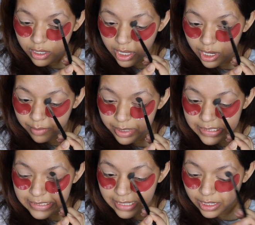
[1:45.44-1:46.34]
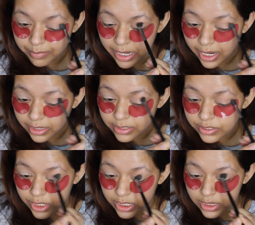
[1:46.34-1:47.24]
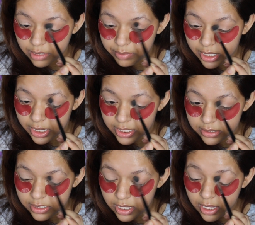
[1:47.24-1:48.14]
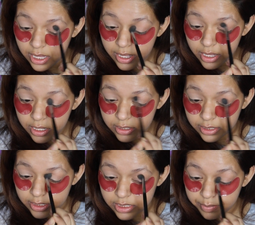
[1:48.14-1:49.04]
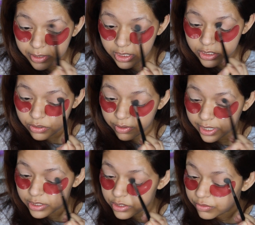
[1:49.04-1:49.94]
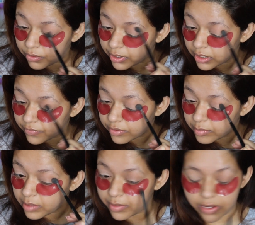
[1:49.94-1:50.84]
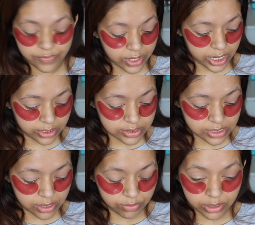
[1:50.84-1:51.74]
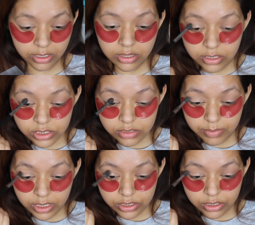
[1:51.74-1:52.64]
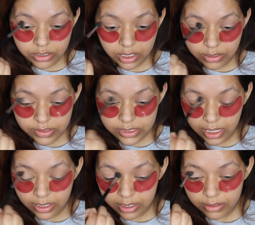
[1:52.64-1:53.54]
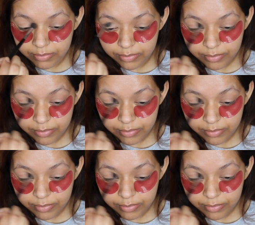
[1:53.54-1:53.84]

And I'm not setting my eyelids or anything because they typically don't get too oily for me. But if your eyelids get oily, then just make sure that you set it.